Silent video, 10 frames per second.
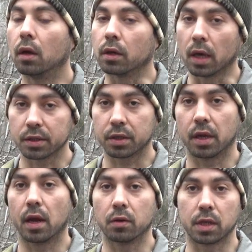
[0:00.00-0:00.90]

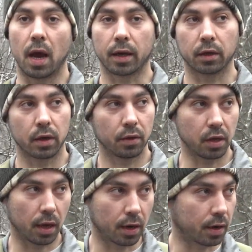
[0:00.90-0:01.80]
yesterday I was hiking around
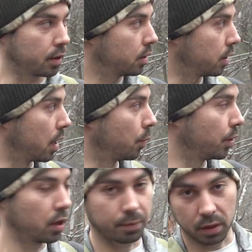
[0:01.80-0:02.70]
the area, and I
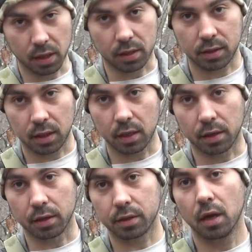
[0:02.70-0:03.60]
went up into these
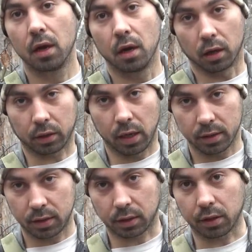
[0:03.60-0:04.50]
cedars
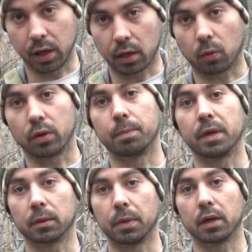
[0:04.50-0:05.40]
across the creek where the
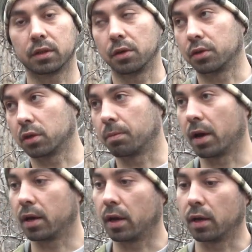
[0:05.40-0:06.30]
big bucks usually
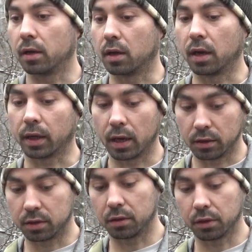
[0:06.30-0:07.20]
bed at, and I got
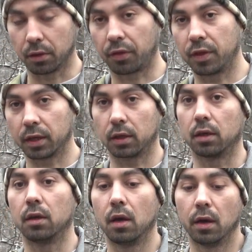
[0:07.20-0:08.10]
into a little
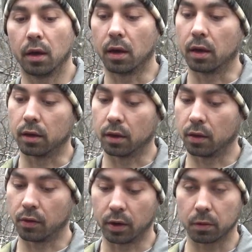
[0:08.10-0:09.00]
thicket, and
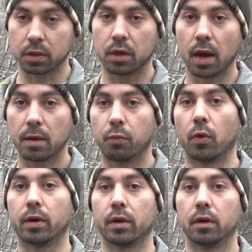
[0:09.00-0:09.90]
there was a
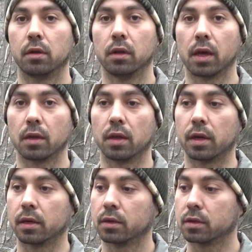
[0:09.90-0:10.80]
9-pointer laying
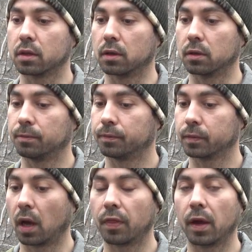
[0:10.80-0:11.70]
there. So
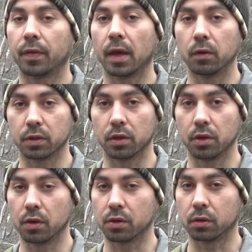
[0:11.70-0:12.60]
I thought that was
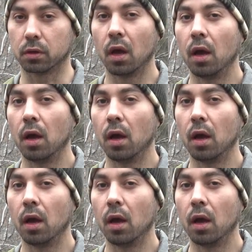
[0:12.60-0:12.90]
unusual,